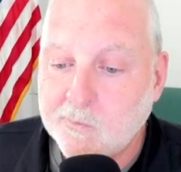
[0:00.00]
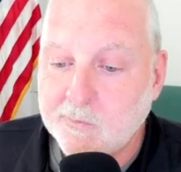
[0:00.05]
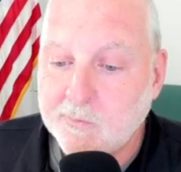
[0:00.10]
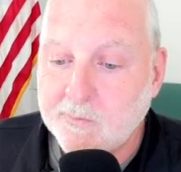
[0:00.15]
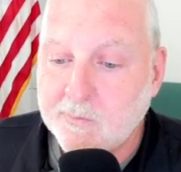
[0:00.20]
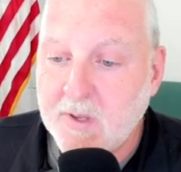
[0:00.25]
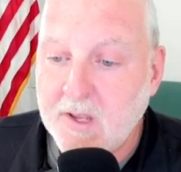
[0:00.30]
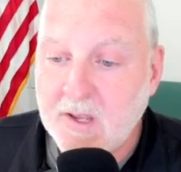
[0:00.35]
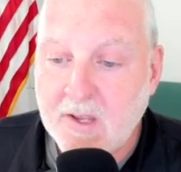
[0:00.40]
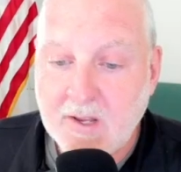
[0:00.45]

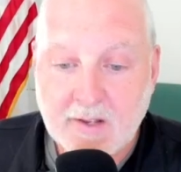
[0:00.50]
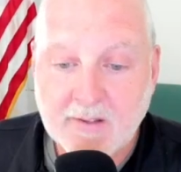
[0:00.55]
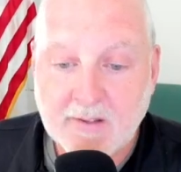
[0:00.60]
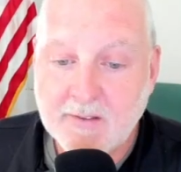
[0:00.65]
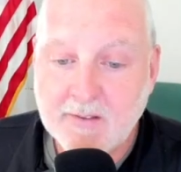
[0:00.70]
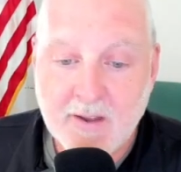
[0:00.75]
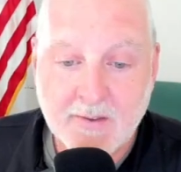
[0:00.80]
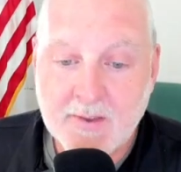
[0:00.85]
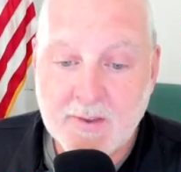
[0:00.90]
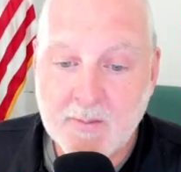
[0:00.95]
It is
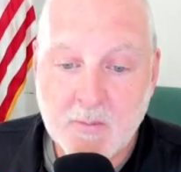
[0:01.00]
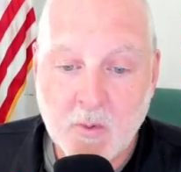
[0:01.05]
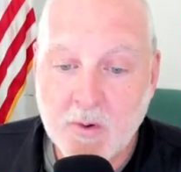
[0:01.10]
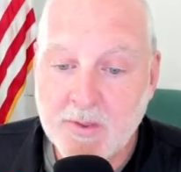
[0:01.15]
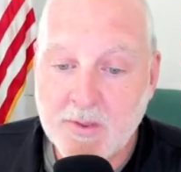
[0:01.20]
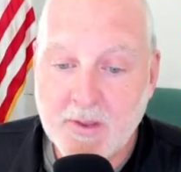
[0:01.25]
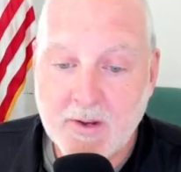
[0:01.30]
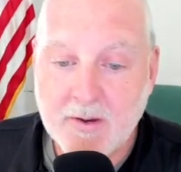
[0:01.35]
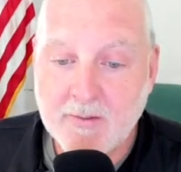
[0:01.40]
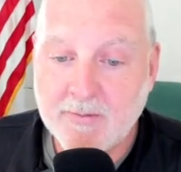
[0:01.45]
nothing more
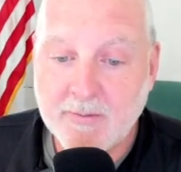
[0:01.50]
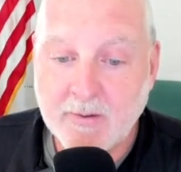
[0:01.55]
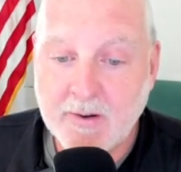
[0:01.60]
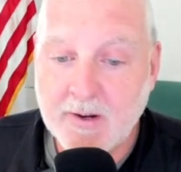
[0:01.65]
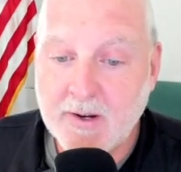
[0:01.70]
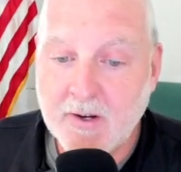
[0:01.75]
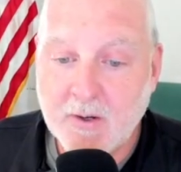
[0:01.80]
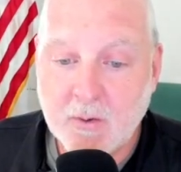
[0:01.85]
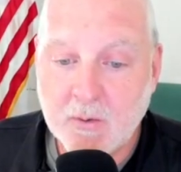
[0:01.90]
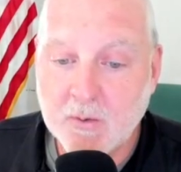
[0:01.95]
than a
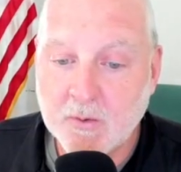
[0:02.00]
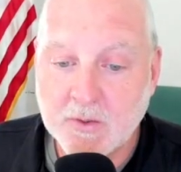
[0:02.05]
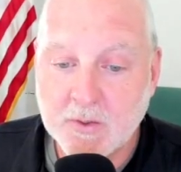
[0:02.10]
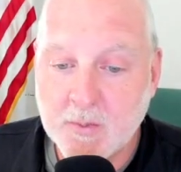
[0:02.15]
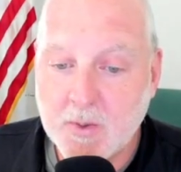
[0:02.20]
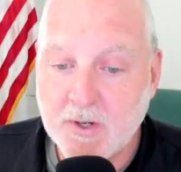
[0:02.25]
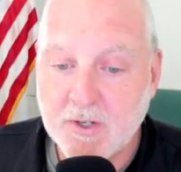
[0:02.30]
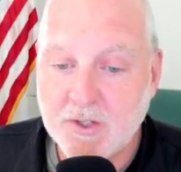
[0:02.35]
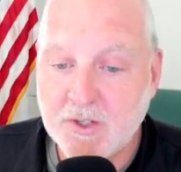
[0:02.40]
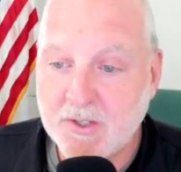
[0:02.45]
free Google
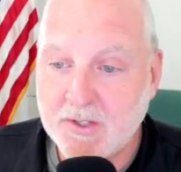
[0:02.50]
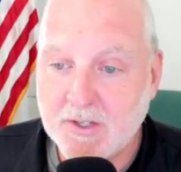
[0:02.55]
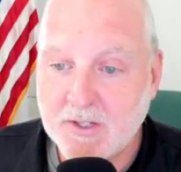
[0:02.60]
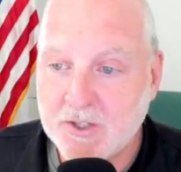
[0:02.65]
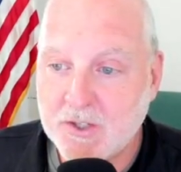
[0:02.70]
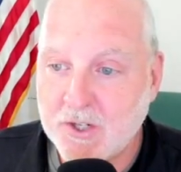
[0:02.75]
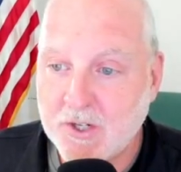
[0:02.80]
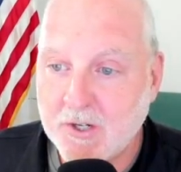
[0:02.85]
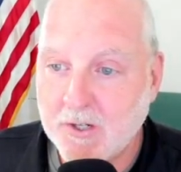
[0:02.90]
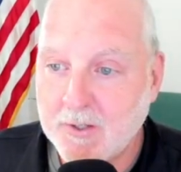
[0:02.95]
spreadsheet that's
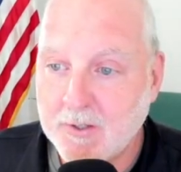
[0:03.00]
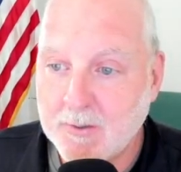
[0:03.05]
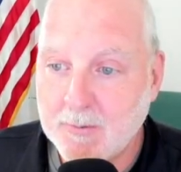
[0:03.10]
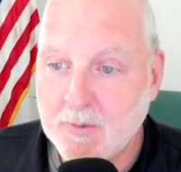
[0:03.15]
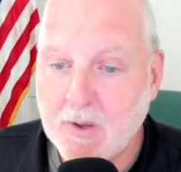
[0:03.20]
shared.